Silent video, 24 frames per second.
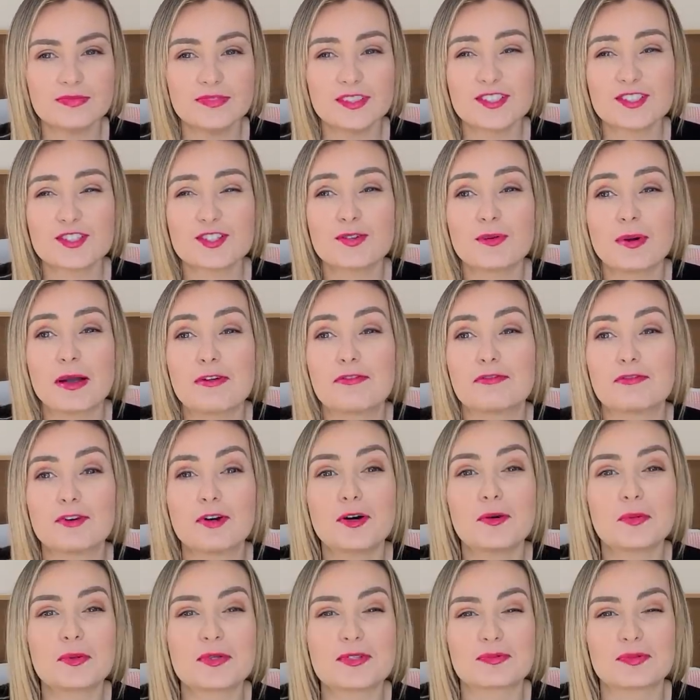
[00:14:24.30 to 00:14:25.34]
So my
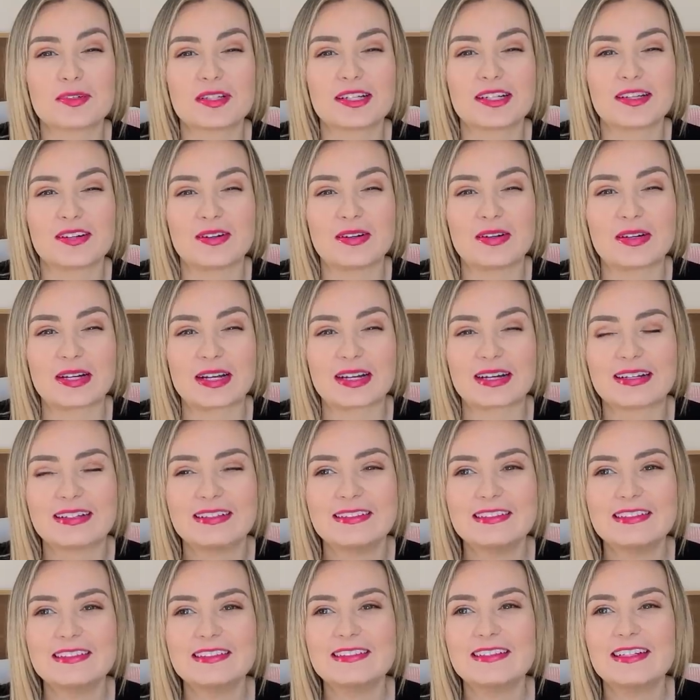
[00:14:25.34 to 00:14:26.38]
foot was really hurting.
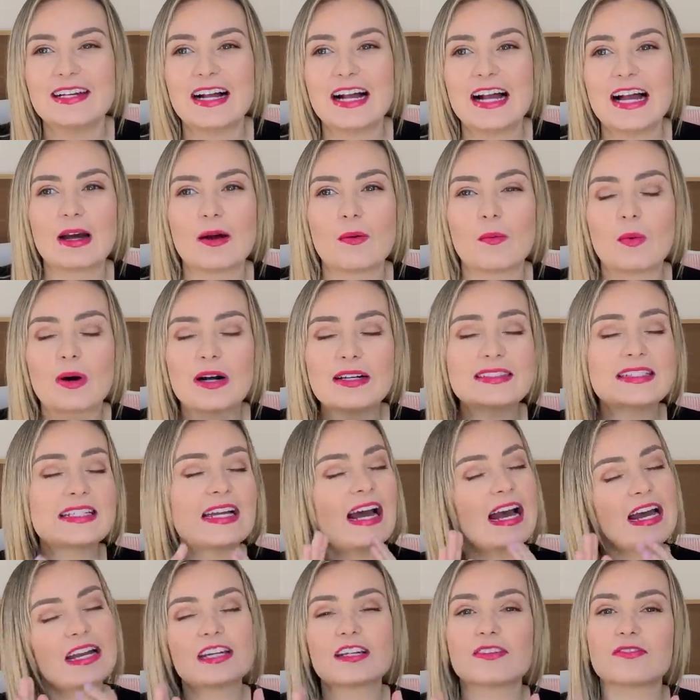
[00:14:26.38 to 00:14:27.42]
We're at the
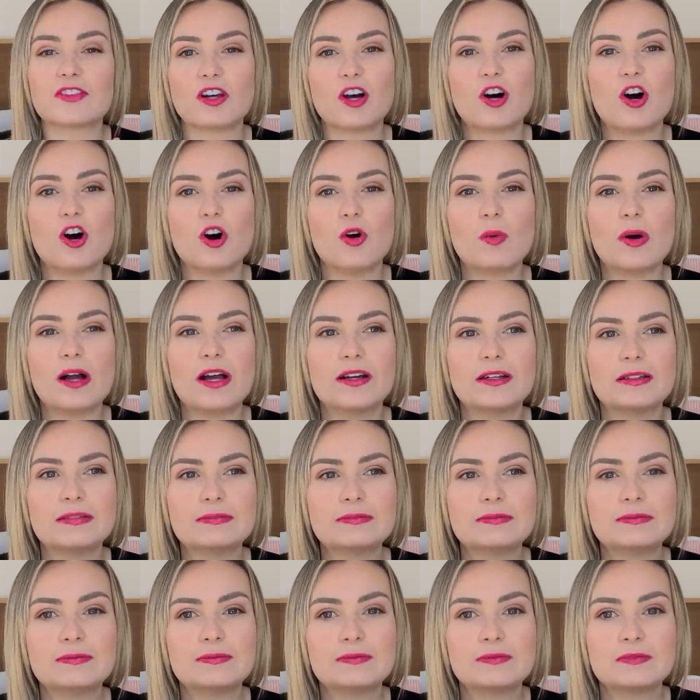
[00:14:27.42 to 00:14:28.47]
end of the hallway.
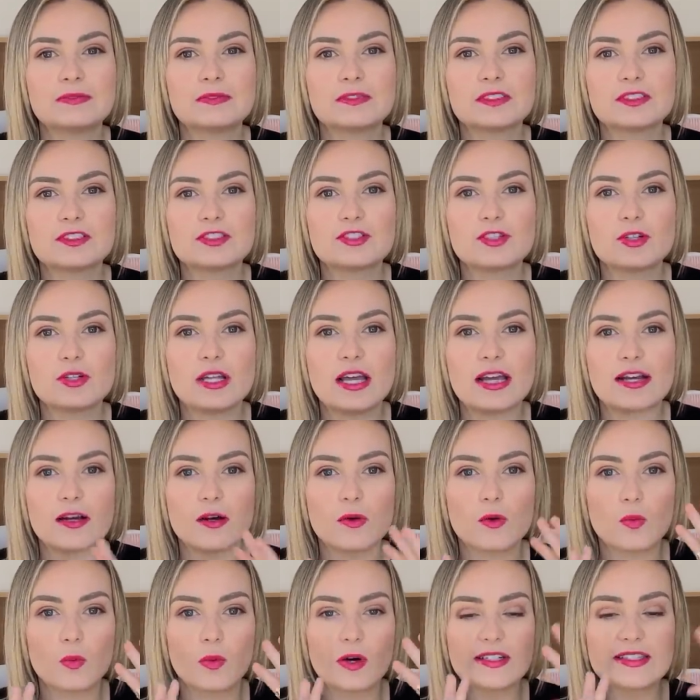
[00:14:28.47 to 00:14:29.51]
So, like,
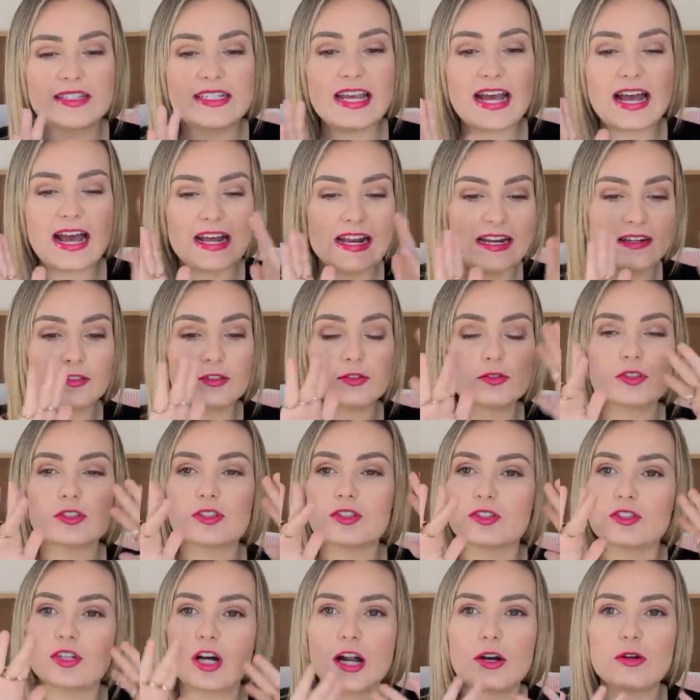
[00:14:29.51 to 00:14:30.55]
we're at the end,
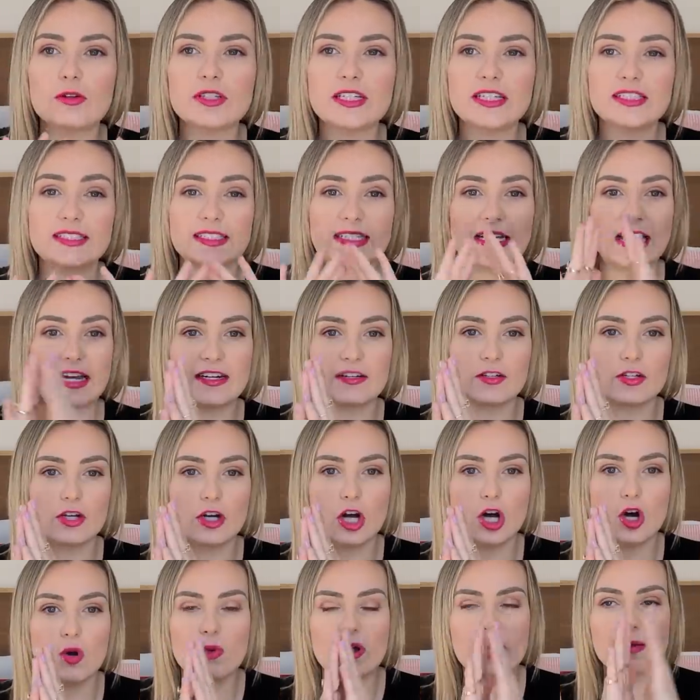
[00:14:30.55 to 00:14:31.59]
not only at the end of the
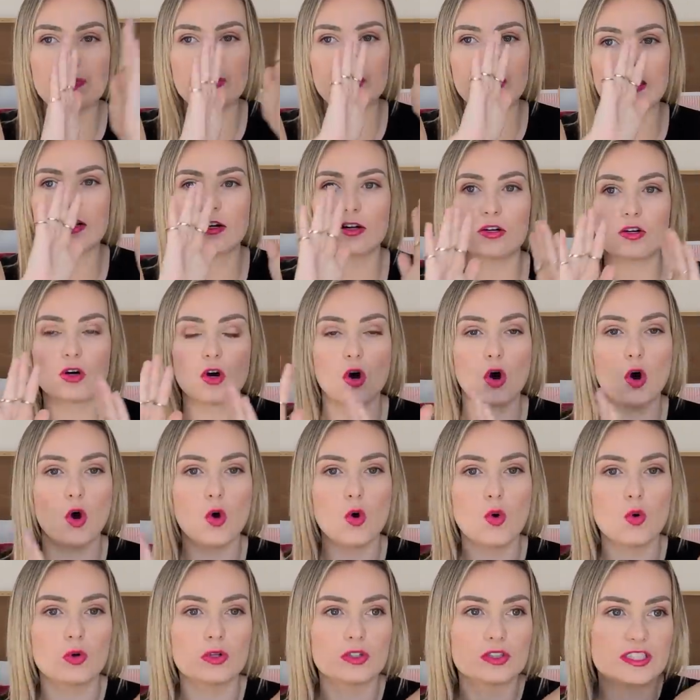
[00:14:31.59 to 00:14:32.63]
hallway, but in our
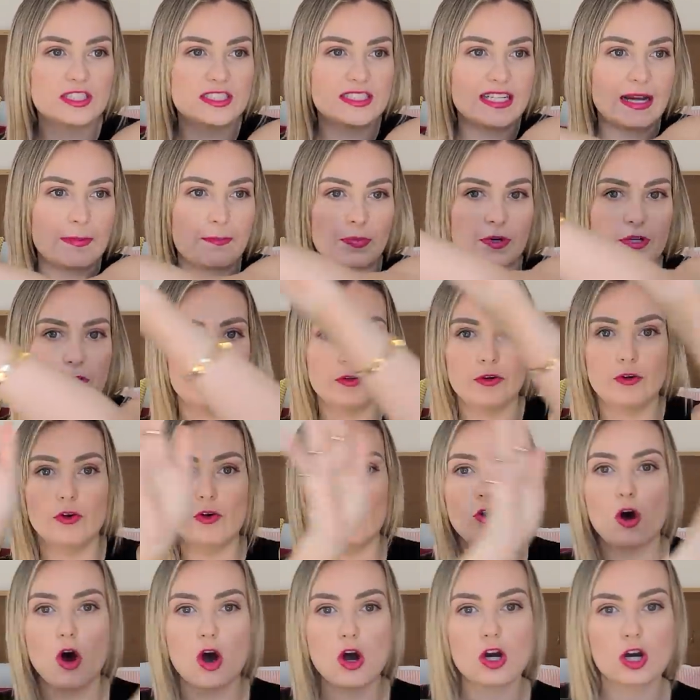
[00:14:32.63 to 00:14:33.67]
own separate
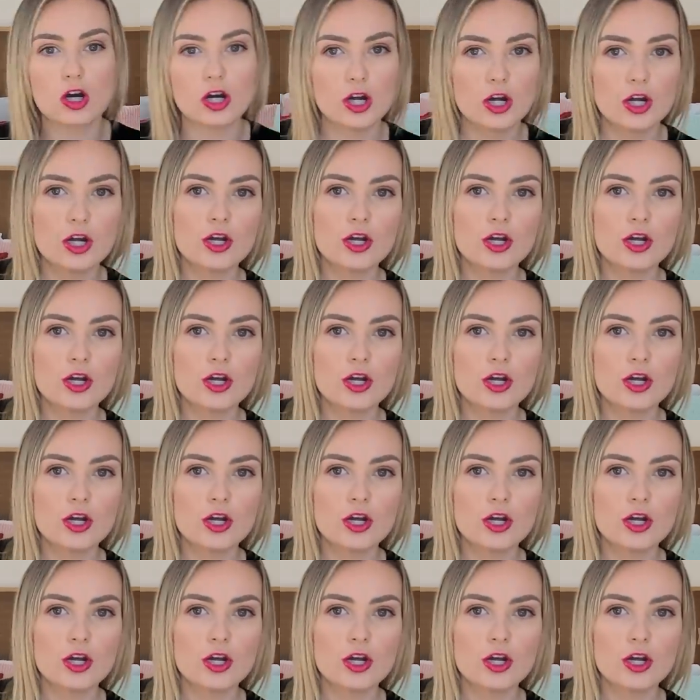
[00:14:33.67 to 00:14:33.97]
nook.